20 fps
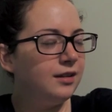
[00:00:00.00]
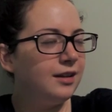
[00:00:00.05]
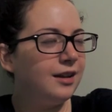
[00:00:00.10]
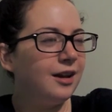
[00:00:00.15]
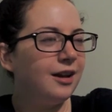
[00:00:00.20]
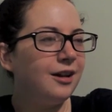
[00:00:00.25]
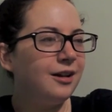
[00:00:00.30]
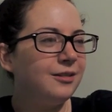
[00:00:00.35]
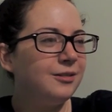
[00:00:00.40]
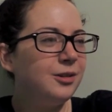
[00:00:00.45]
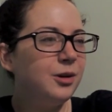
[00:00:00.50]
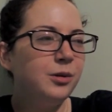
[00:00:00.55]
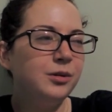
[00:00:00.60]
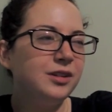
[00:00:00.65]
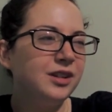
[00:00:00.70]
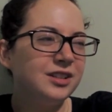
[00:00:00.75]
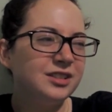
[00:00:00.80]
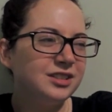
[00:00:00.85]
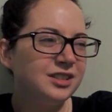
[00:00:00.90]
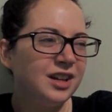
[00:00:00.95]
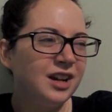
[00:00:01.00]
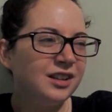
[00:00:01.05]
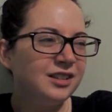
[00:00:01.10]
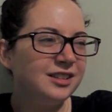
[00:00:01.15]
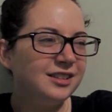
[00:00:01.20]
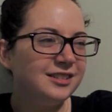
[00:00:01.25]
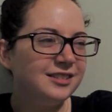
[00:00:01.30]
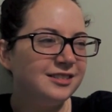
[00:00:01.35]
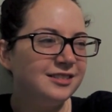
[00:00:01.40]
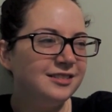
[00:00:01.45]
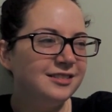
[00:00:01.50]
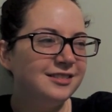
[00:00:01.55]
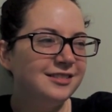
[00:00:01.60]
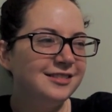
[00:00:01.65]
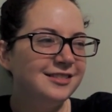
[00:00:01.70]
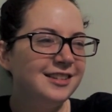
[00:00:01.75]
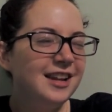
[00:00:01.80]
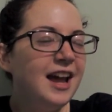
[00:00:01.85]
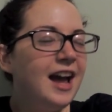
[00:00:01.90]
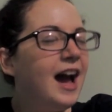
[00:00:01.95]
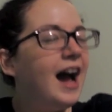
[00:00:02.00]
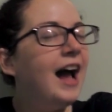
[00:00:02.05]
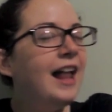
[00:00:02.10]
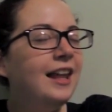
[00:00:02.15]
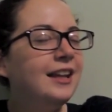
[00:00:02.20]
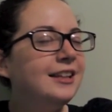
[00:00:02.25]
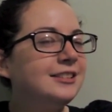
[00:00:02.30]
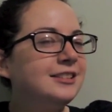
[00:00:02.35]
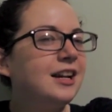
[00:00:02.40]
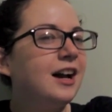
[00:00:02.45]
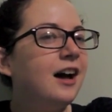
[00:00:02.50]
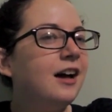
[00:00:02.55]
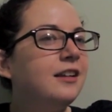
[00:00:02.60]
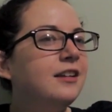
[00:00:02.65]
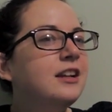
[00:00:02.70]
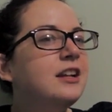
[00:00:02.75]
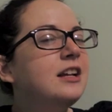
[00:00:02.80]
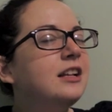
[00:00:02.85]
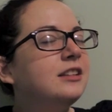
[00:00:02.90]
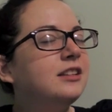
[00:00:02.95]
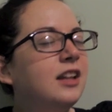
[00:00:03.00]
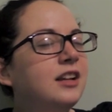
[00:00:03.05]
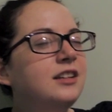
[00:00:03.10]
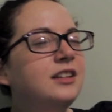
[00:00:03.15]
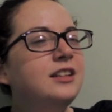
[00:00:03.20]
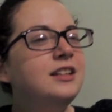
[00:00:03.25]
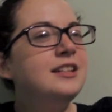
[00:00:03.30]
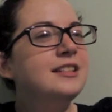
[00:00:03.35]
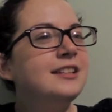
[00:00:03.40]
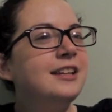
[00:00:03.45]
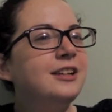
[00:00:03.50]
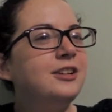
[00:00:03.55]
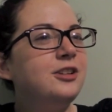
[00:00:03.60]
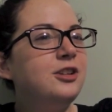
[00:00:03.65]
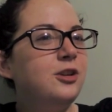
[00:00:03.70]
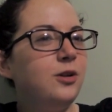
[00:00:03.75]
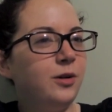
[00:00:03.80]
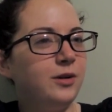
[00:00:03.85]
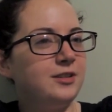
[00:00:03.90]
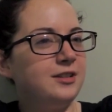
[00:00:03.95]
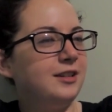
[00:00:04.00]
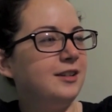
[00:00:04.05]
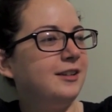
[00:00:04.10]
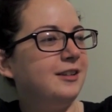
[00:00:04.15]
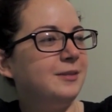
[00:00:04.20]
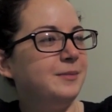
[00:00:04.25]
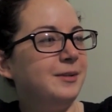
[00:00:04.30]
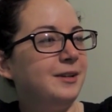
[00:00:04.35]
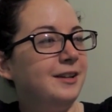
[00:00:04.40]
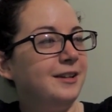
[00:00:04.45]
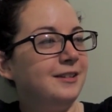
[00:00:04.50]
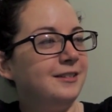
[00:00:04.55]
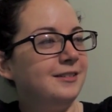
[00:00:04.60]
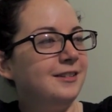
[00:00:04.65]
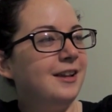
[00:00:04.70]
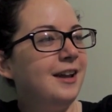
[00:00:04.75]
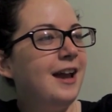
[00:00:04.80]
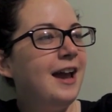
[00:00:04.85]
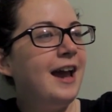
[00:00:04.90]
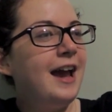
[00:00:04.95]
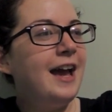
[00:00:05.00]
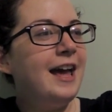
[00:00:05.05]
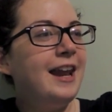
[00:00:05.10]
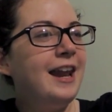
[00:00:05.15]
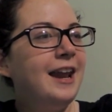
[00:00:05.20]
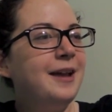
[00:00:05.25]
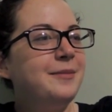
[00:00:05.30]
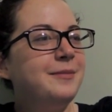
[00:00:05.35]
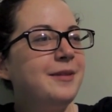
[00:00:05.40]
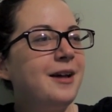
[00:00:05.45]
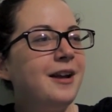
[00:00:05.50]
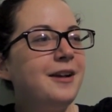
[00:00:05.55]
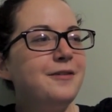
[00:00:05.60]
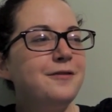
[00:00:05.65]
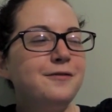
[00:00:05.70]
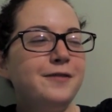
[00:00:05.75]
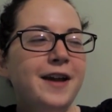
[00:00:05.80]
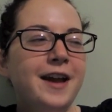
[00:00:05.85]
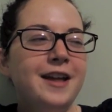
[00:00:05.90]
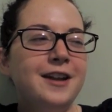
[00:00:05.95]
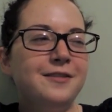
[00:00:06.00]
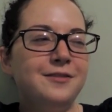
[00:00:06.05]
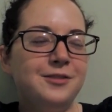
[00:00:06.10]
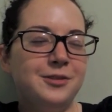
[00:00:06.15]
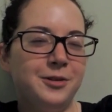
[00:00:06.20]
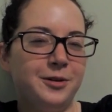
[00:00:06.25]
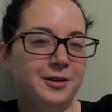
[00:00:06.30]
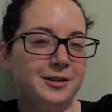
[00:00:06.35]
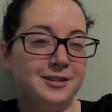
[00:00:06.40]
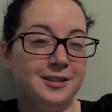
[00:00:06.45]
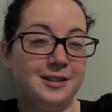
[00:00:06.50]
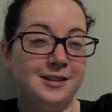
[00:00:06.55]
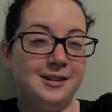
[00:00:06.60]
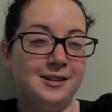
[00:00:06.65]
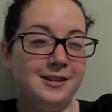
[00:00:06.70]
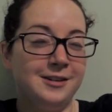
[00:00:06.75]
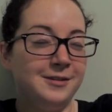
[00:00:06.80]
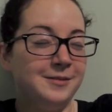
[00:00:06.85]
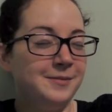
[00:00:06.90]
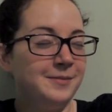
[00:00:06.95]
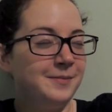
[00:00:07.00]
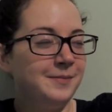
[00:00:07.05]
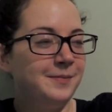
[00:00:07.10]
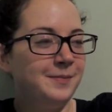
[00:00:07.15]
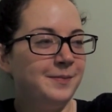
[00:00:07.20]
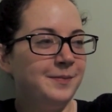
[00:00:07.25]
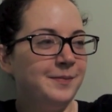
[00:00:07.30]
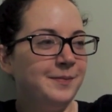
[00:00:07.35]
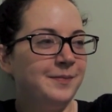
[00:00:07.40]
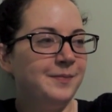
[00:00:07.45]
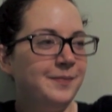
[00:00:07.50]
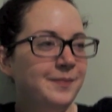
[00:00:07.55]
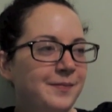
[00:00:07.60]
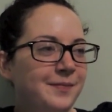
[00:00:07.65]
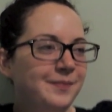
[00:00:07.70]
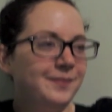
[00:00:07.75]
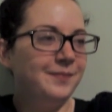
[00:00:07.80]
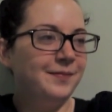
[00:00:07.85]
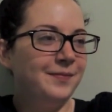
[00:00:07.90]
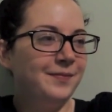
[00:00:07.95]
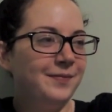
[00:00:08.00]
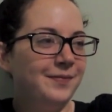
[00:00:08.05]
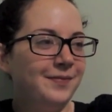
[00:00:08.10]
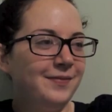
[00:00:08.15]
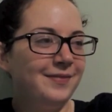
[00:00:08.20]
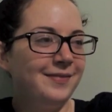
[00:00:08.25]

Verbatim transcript: Yeah, no one likes Scotland. I like Scotland. London is like New York City to me. And I'm not a fan of New York City. Oh